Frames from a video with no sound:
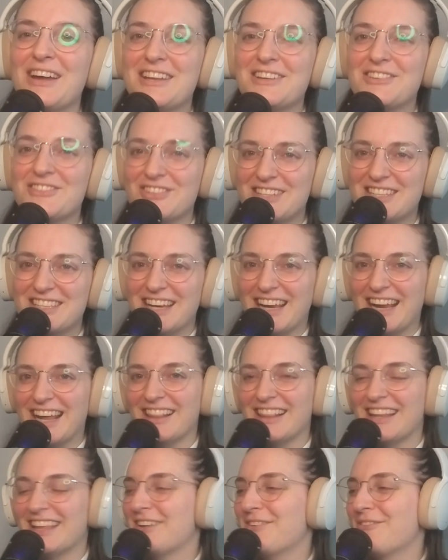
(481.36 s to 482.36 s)

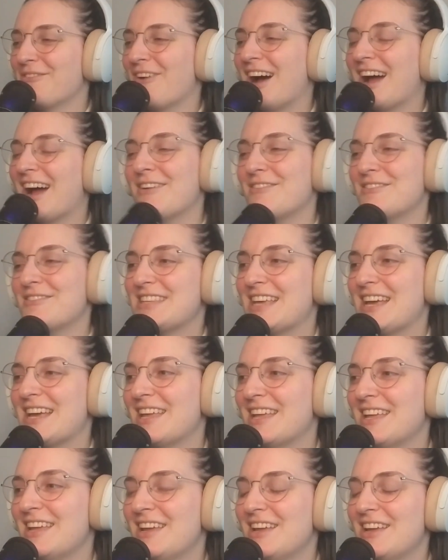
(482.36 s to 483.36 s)
interesting. Like, why was
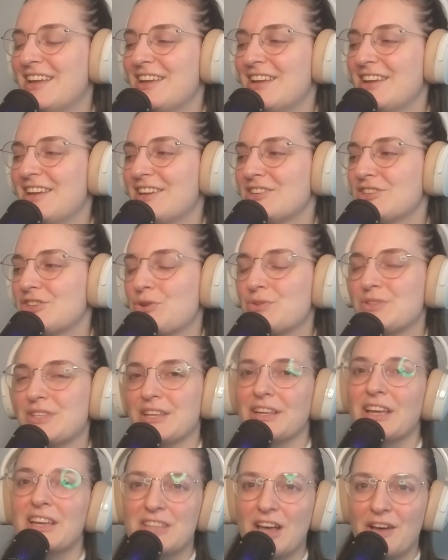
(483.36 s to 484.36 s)
that
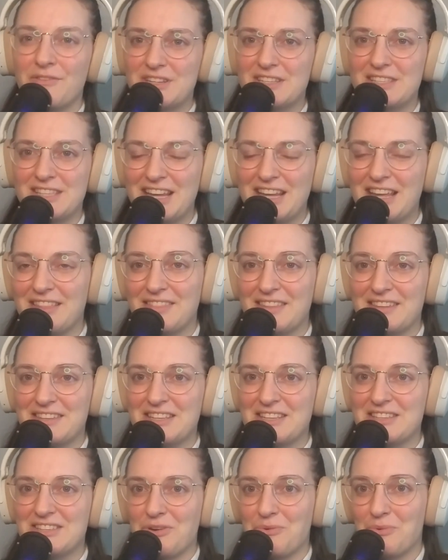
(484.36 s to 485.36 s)
chosen? Because obviously
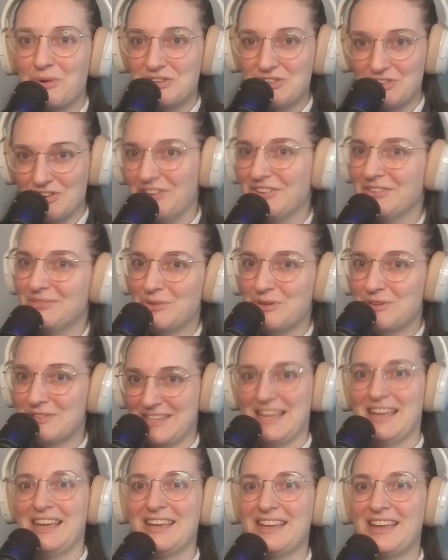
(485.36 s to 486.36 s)
this is original
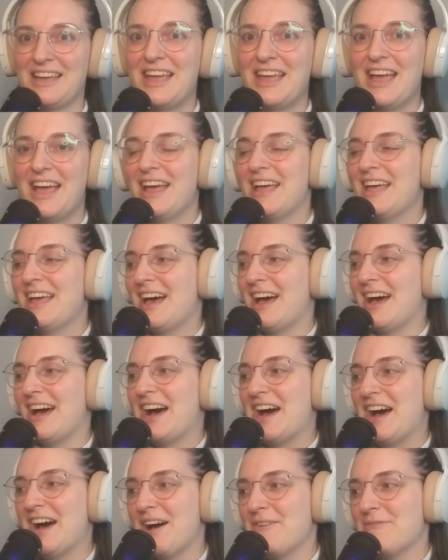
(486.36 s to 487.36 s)
music.
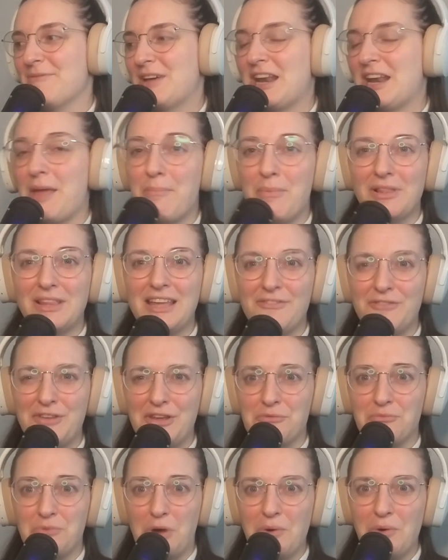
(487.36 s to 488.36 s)
And I believe
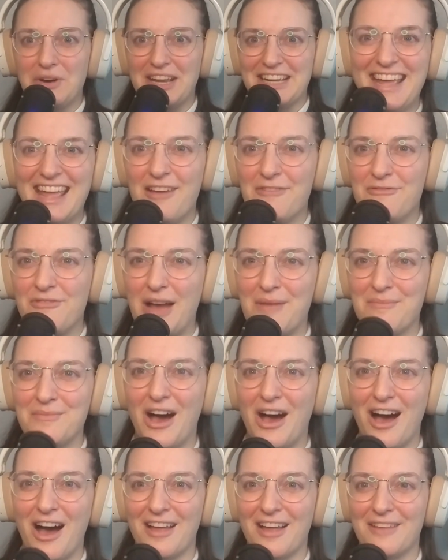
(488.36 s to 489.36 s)
he wrote it, if I'm
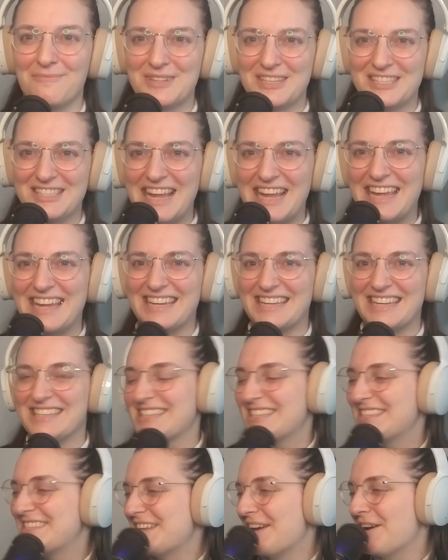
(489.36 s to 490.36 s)
not
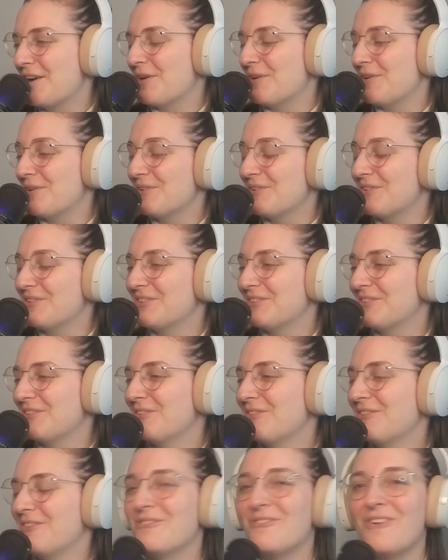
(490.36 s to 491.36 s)
mistaken. So
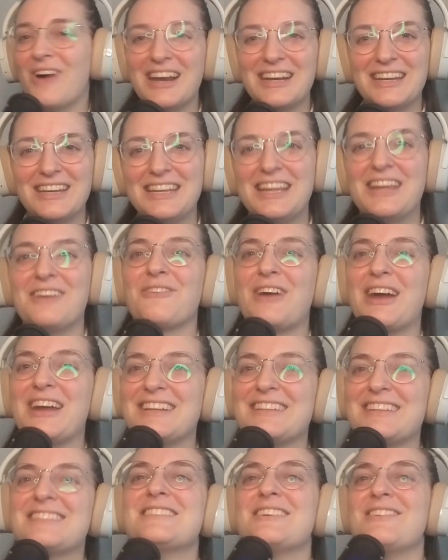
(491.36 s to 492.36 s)
why did he write
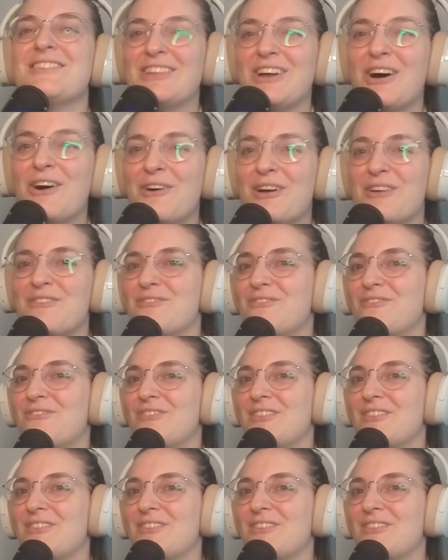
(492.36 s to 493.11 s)
it so low? If